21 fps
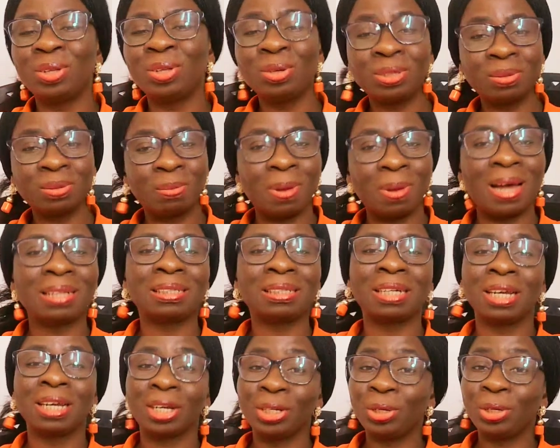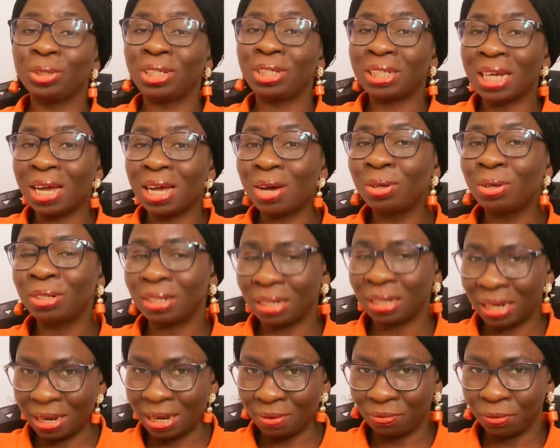don't match your child's
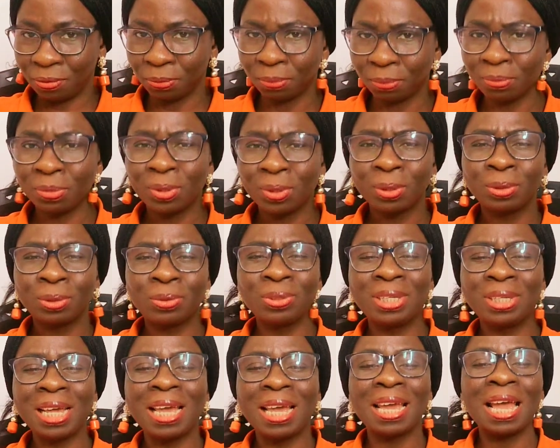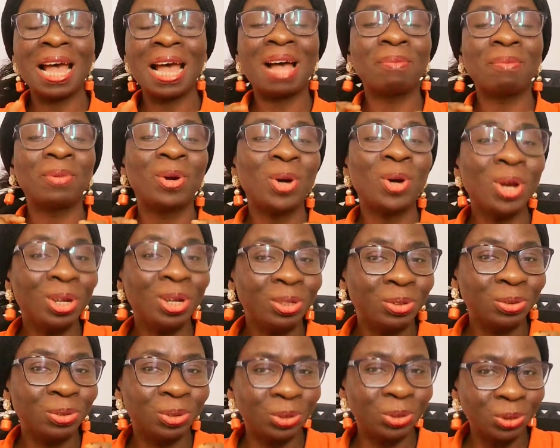level. Today, I'm going
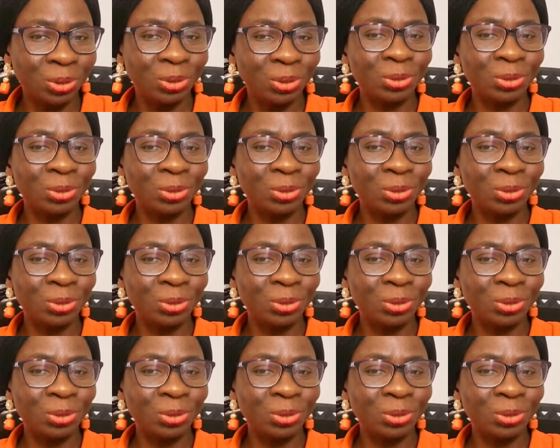to show